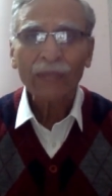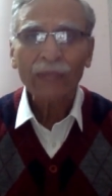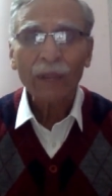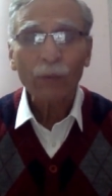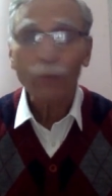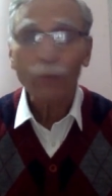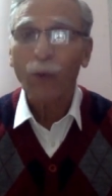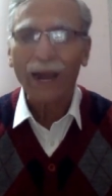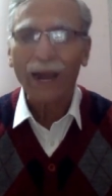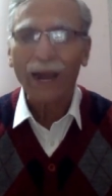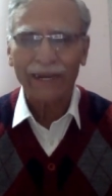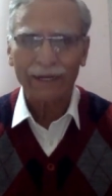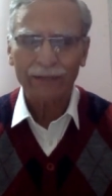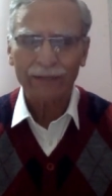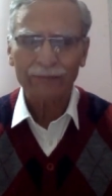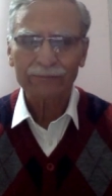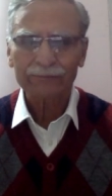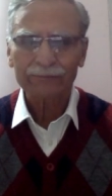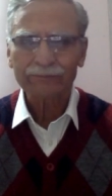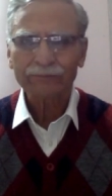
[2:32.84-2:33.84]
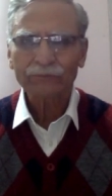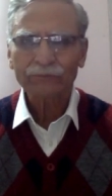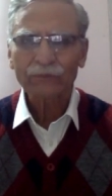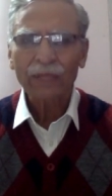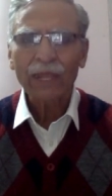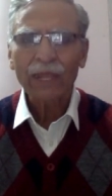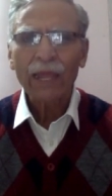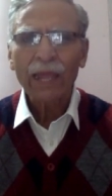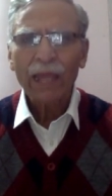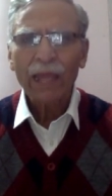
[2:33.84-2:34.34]
Why?
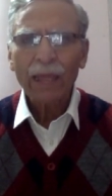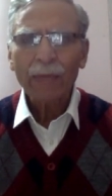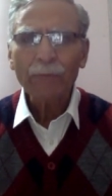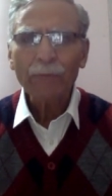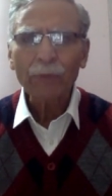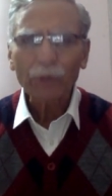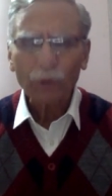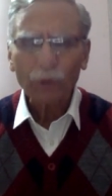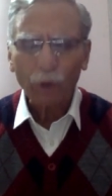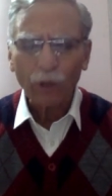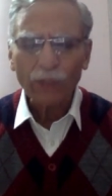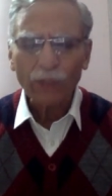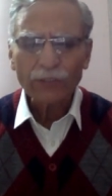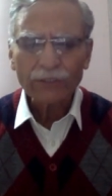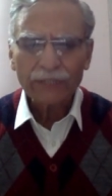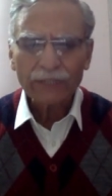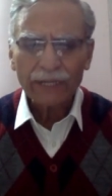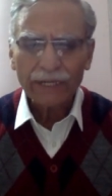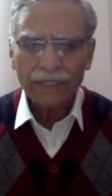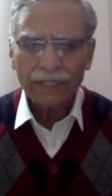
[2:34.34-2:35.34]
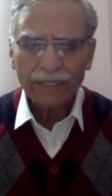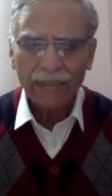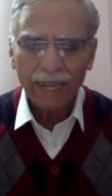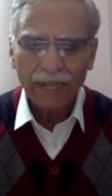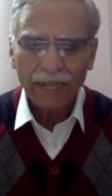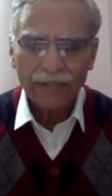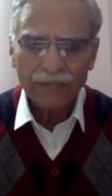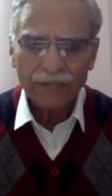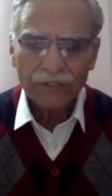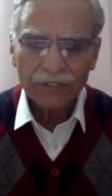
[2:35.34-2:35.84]
Because it
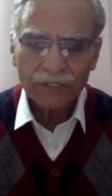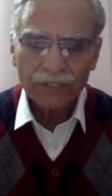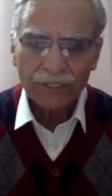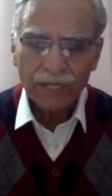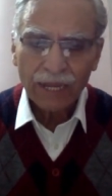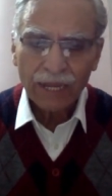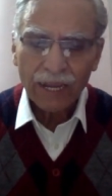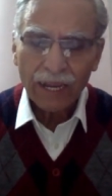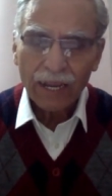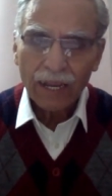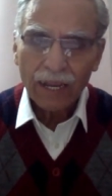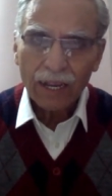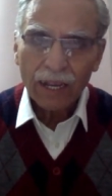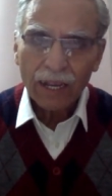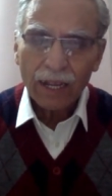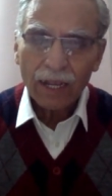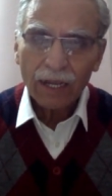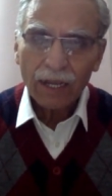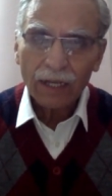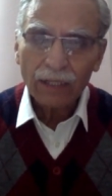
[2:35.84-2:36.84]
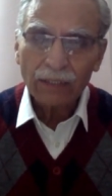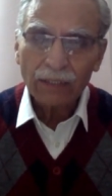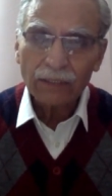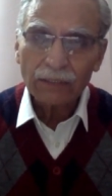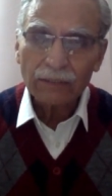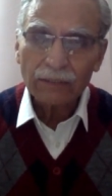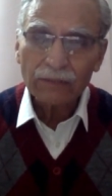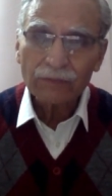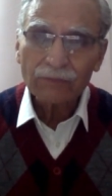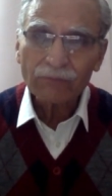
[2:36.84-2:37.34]
has
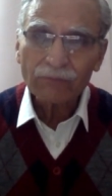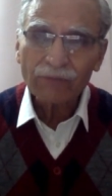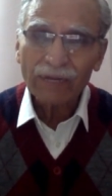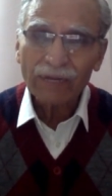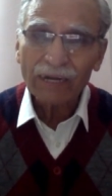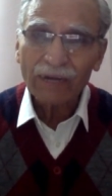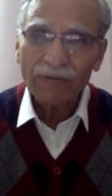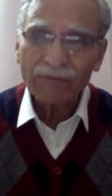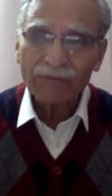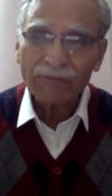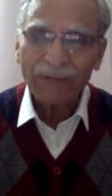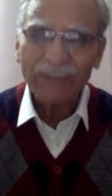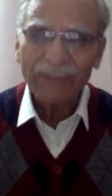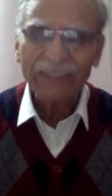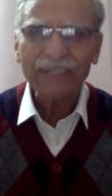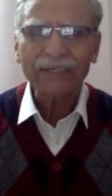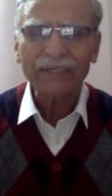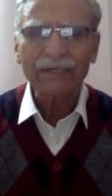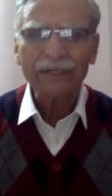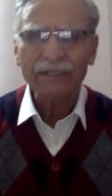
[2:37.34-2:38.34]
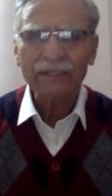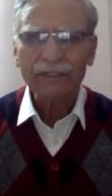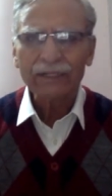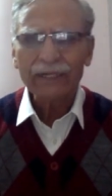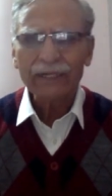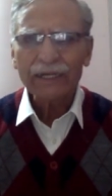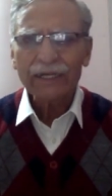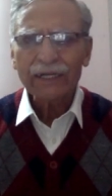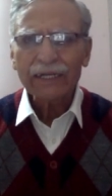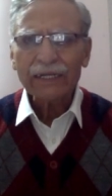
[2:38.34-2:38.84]
affected
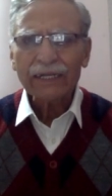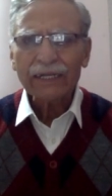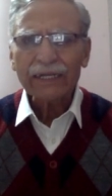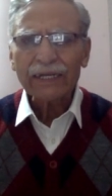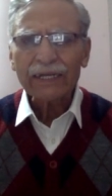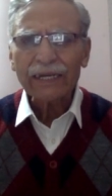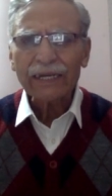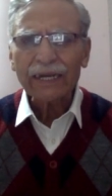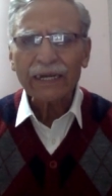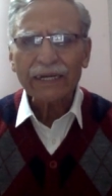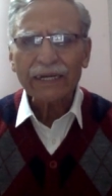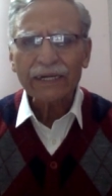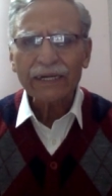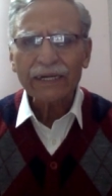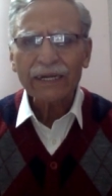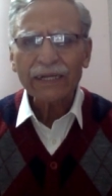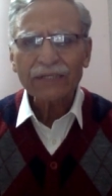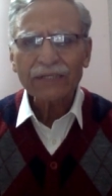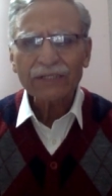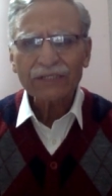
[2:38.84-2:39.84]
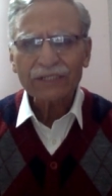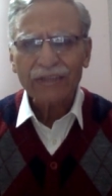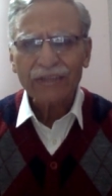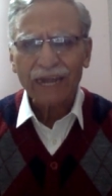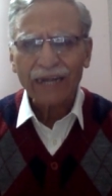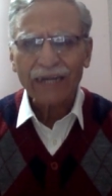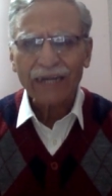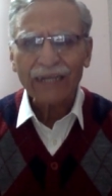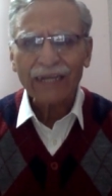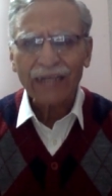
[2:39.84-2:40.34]
India's
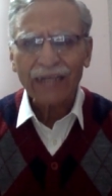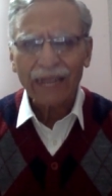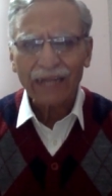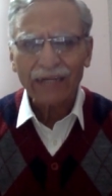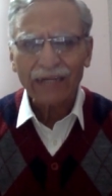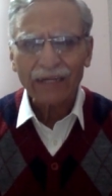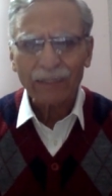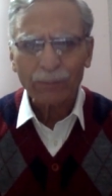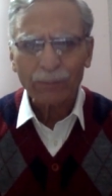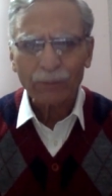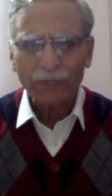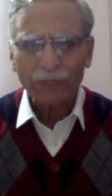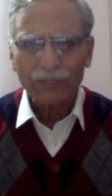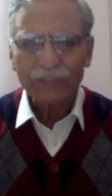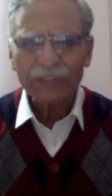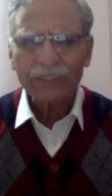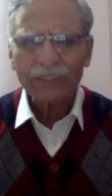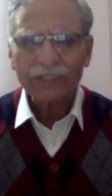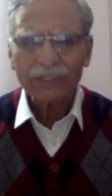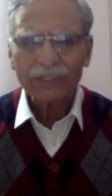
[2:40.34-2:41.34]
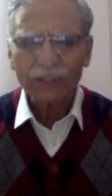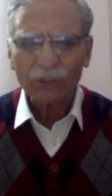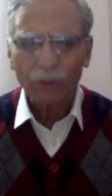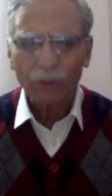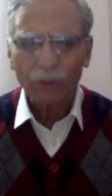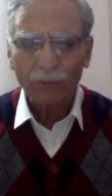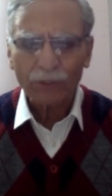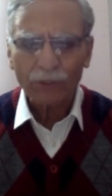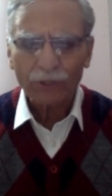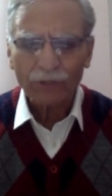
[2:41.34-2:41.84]
standing and reputation in the
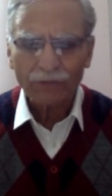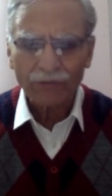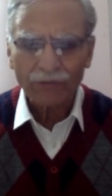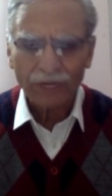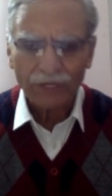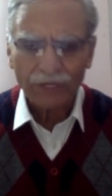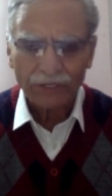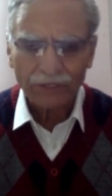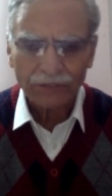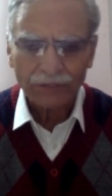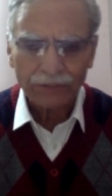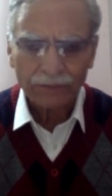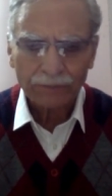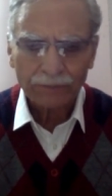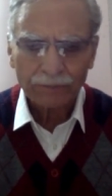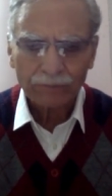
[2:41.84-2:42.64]
Committee of Nations.